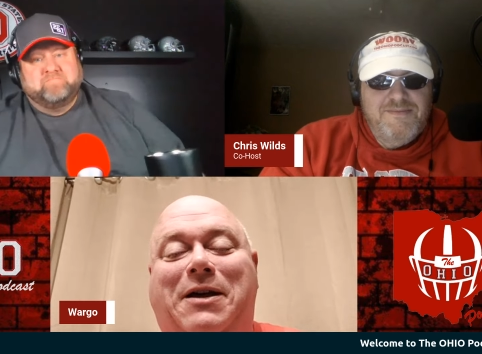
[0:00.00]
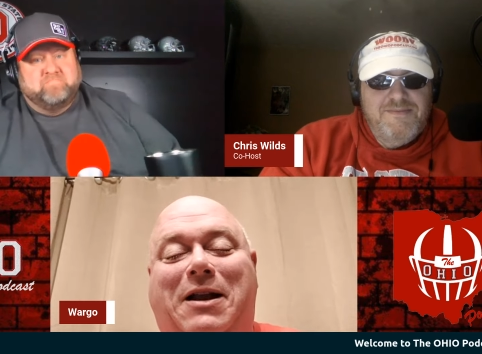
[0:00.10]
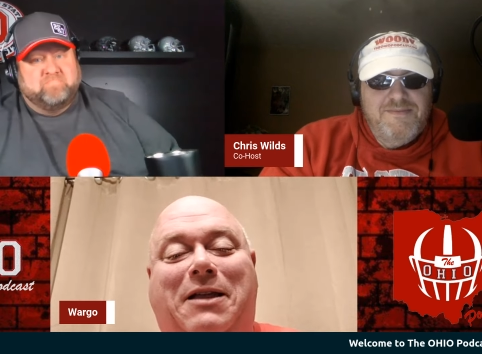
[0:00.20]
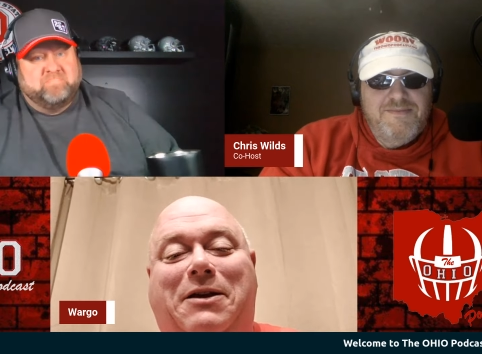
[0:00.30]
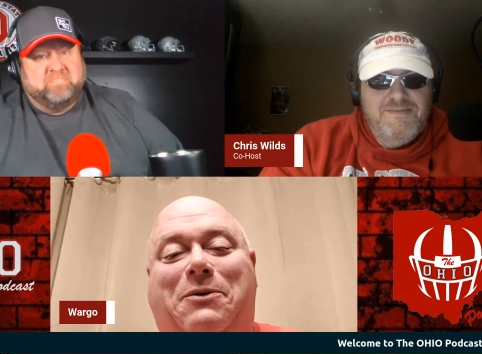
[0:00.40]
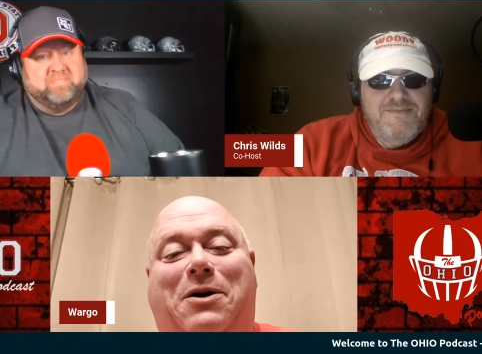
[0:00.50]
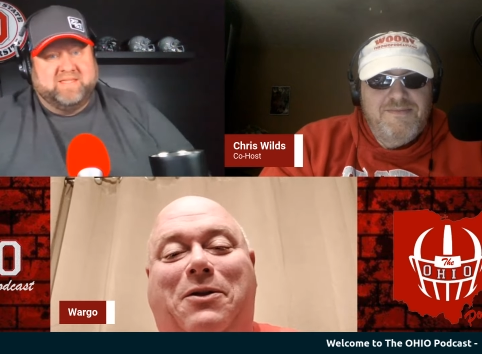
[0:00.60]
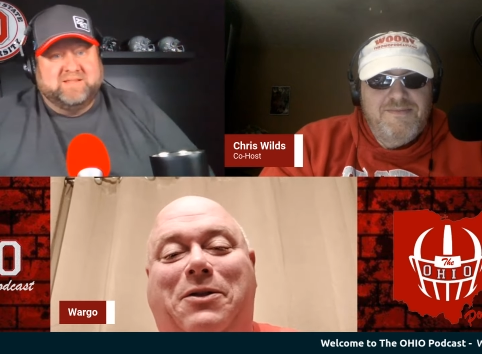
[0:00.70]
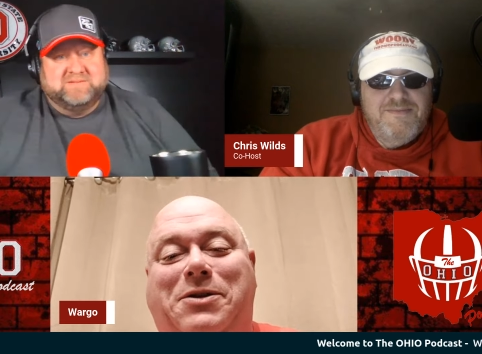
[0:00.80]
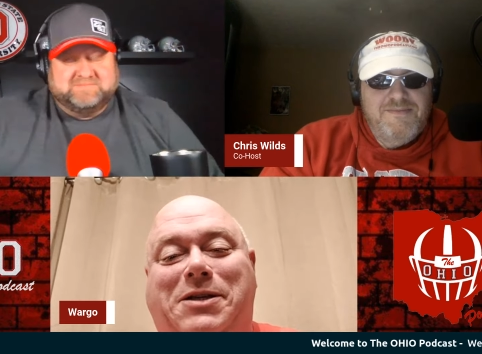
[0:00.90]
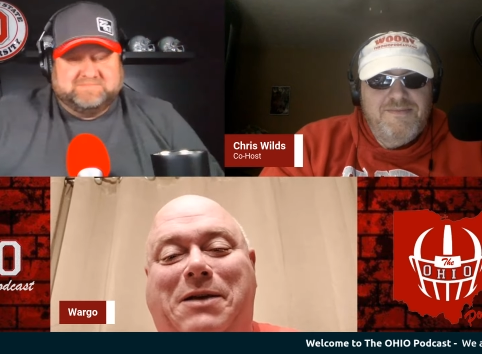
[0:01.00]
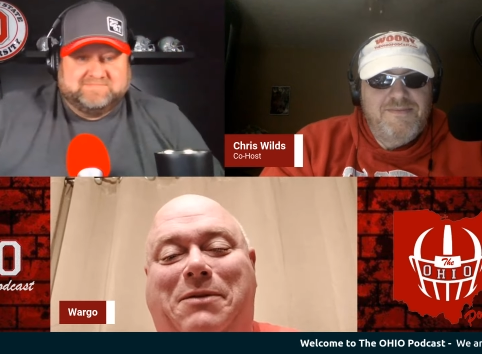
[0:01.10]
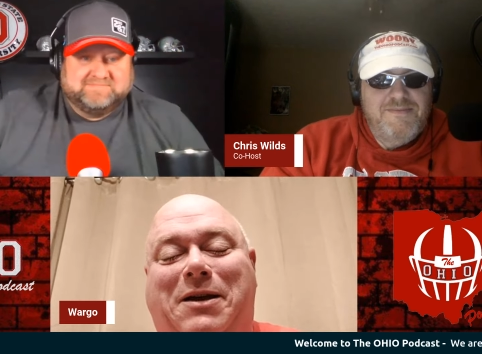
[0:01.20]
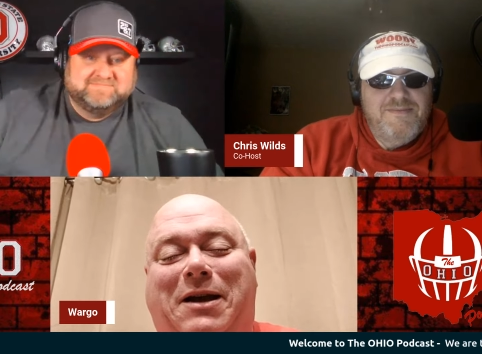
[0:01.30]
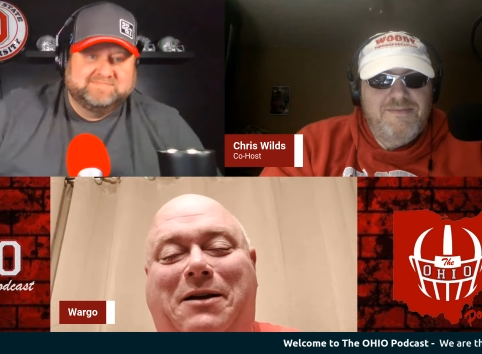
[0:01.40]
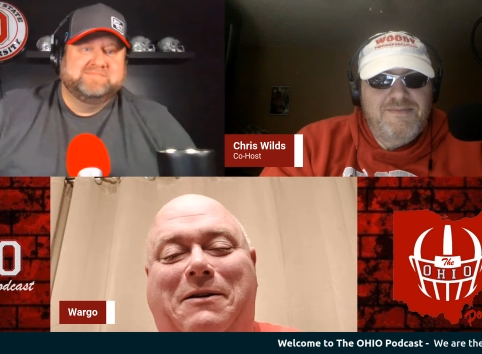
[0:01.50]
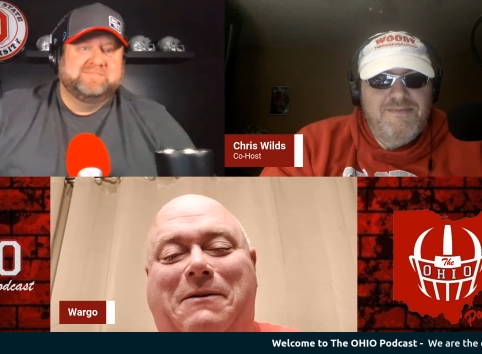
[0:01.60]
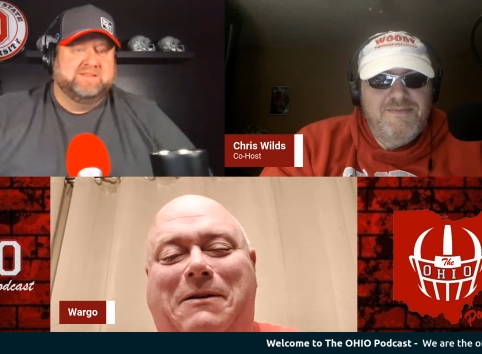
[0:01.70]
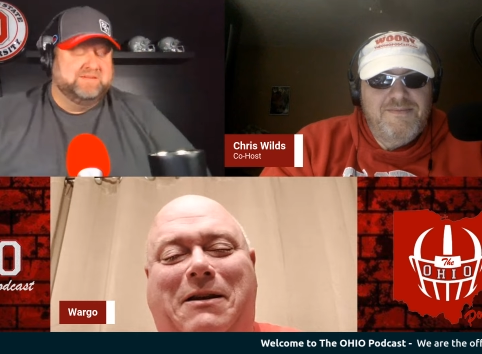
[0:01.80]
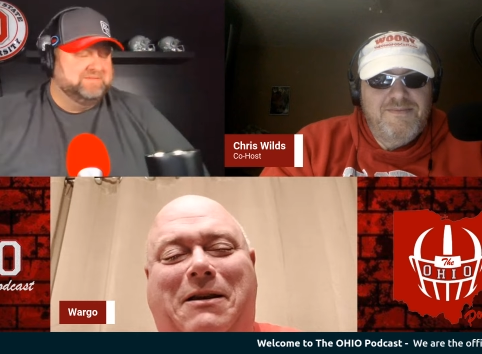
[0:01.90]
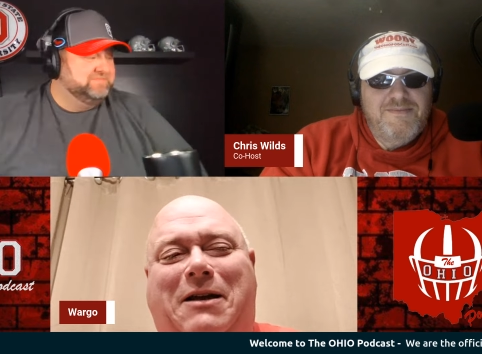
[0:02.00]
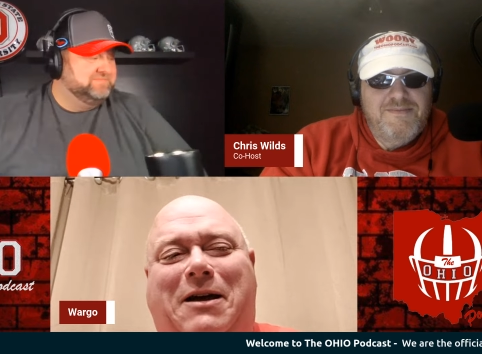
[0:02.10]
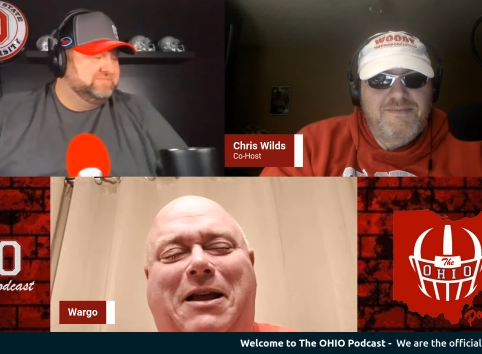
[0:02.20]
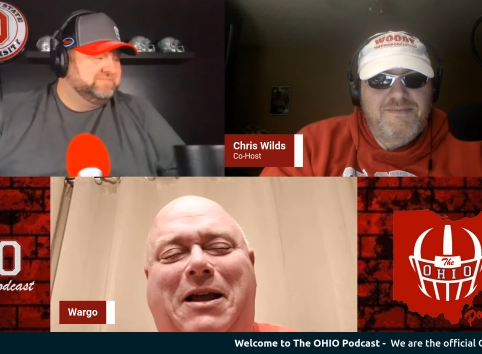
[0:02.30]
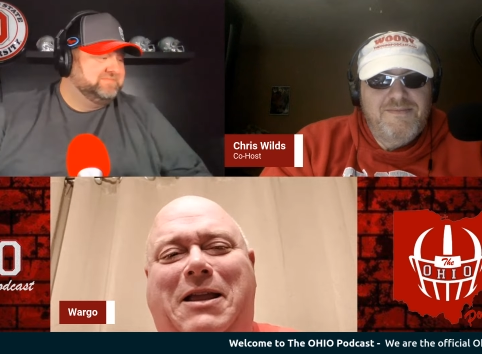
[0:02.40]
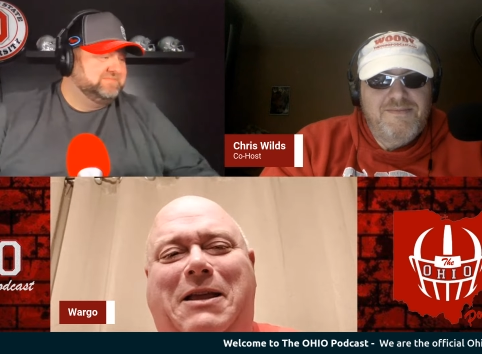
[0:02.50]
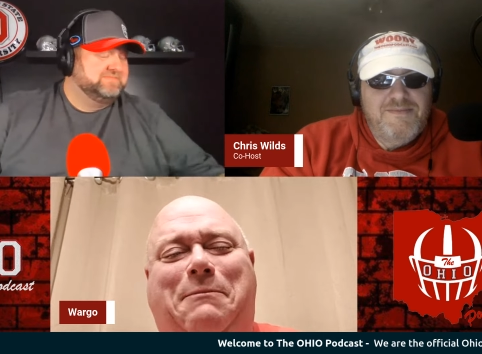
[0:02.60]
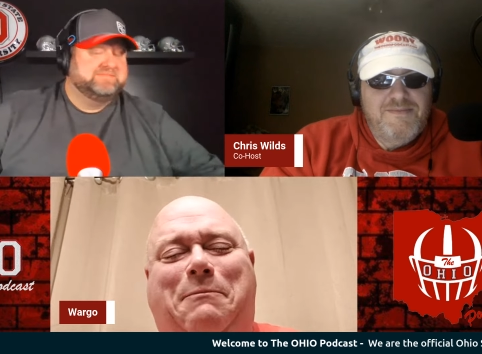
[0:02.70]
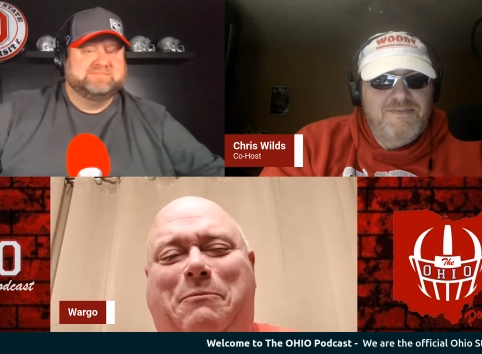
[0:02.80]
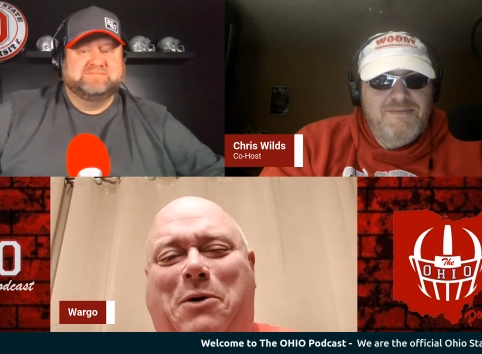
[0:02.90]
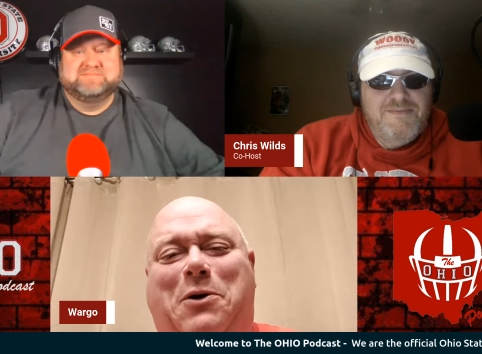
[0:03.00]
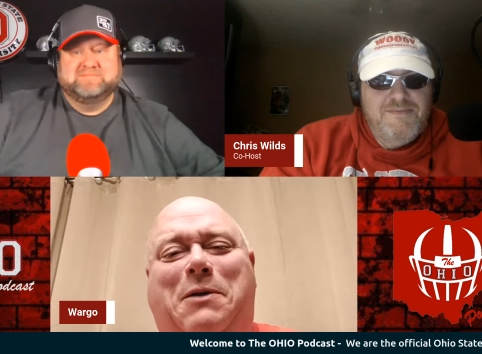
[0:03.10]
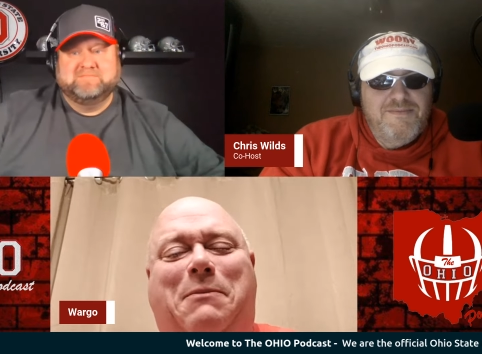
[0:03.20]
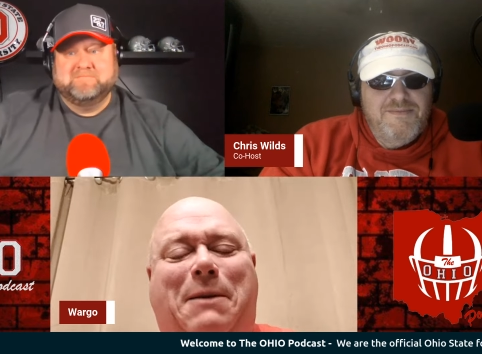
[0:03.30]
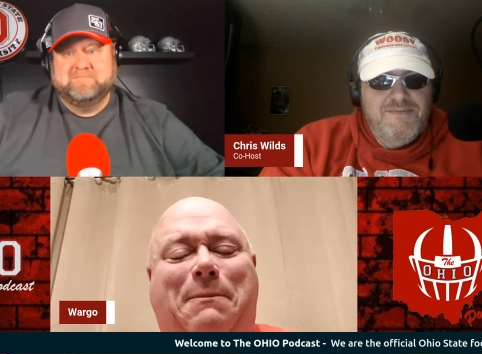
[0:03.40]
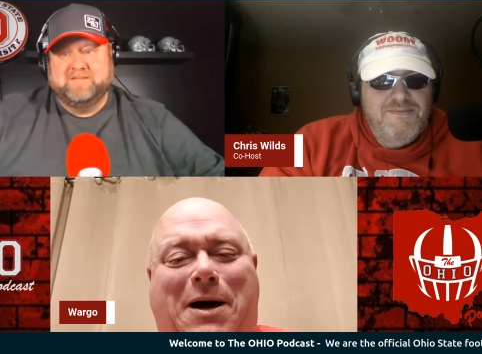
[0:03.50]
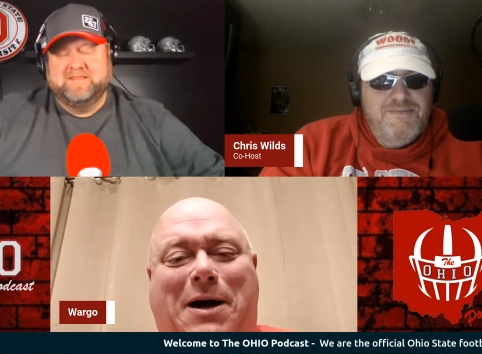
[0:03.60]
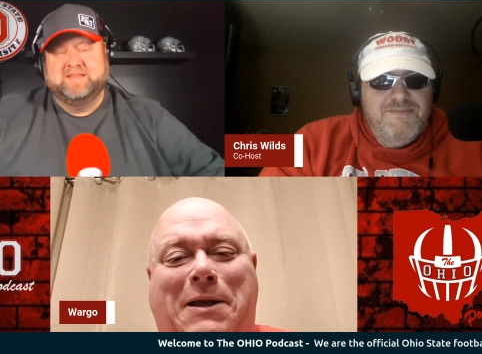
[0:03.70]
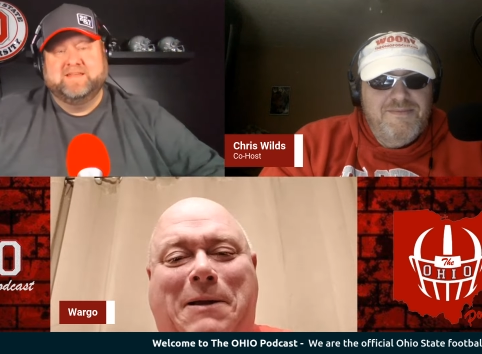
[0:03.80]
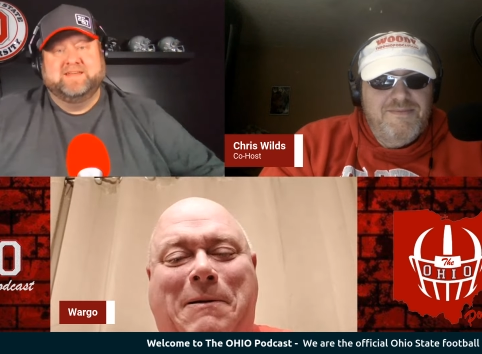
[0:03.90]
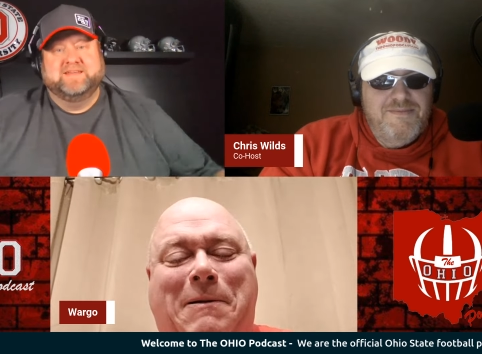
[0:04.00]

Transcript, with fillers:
Speaker 1: and I think we're all the same thing. I couldn't, not any bone in my body